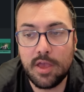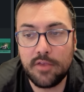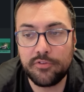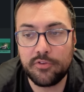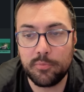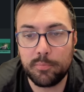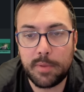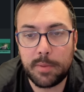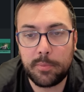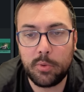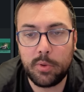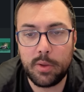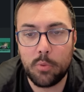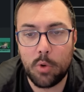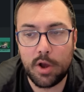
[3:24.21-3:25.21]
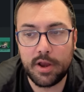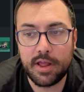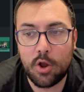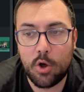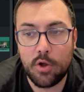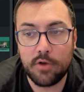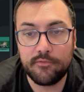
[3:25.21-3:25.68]
So maybe we want
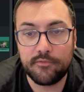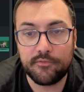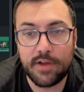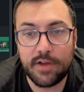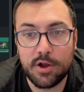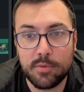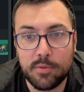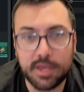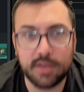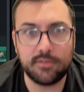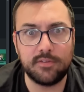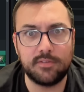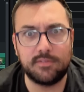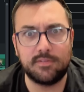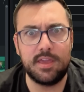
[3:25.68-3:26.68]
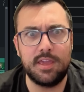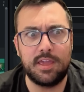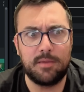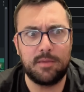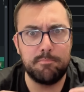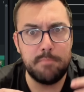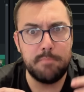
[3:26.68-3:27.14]
it on fire because it's like
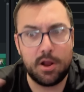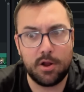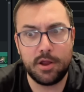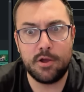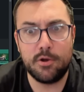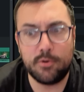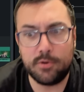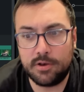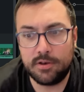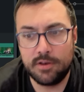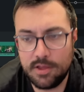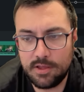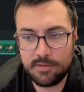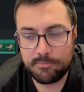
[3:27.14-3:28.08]
Mario and